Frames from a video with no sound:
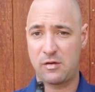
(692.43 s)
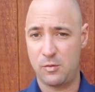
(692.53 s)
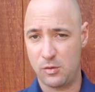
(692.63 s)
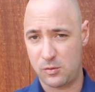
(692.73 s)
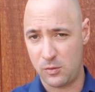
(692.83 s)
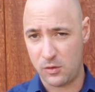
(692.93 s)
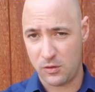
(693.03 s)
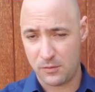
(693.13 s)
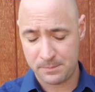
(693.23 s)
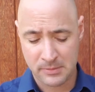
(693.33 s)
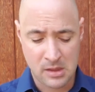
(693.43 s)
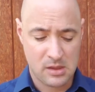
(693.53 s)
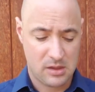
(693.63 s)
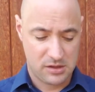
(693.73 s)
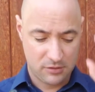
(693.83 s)
Cool, cool.
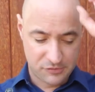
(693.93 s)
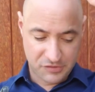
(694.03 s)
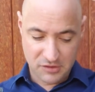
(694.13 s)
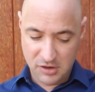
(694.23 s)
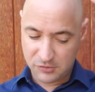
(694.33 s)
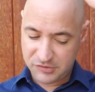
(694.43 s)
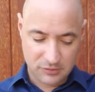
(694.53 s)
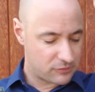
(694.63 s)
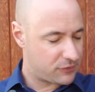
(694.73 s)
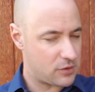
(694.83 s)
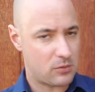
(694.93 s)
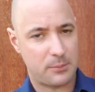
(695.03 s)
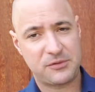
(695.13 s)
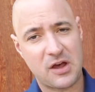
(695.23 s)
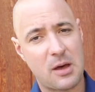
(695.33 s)
Use the notes in review
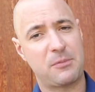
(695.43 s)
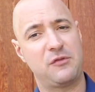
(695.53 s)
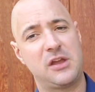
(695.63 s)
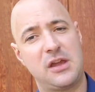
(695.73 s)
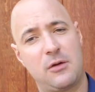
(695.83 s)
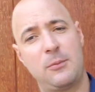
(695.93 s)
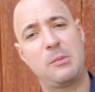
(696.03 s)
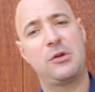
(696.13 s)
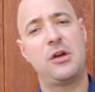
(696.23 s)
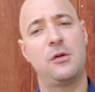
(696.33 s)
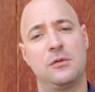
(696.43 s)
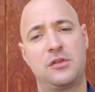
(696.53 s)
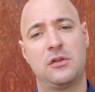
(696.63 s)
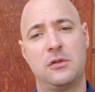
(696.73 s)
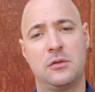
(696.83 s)
up top if you can't remember notes.